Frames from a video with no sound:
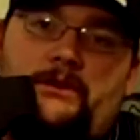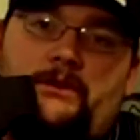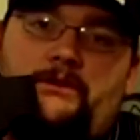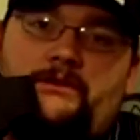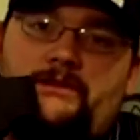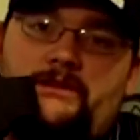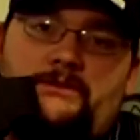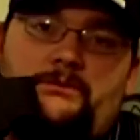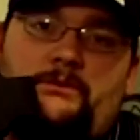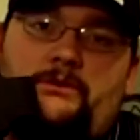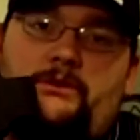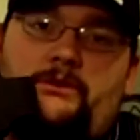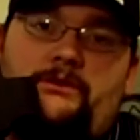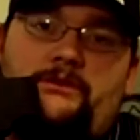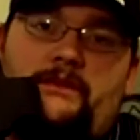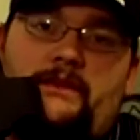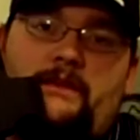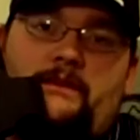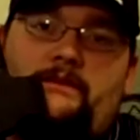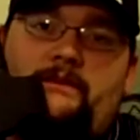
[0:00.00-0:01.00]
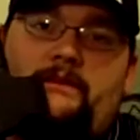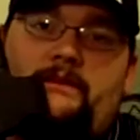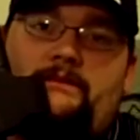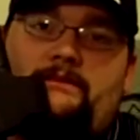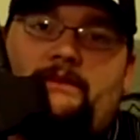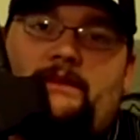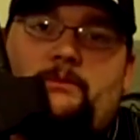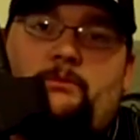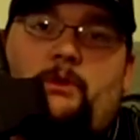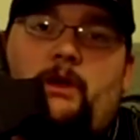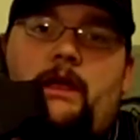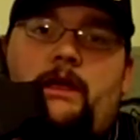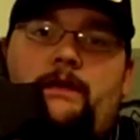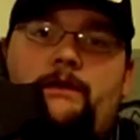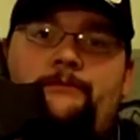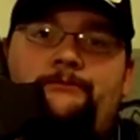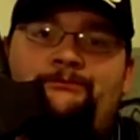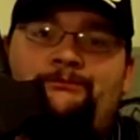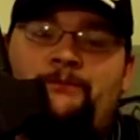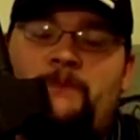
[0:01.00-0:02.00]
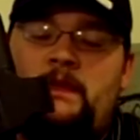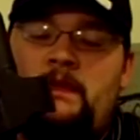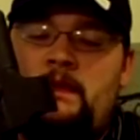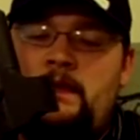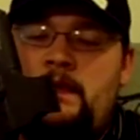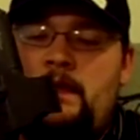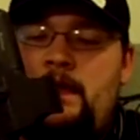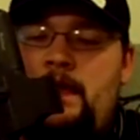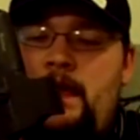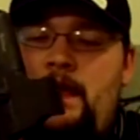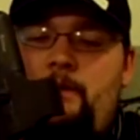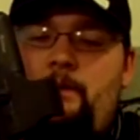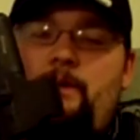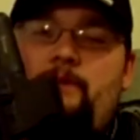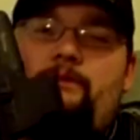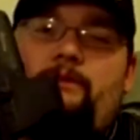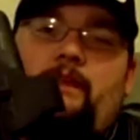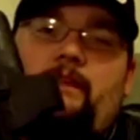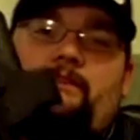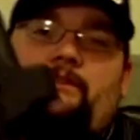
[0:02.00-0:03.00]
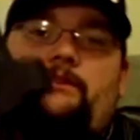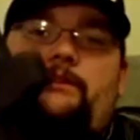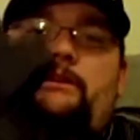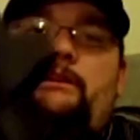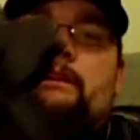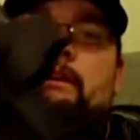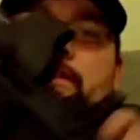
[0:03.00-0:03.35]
It's just one of those things that can break. Anyway, so that's a look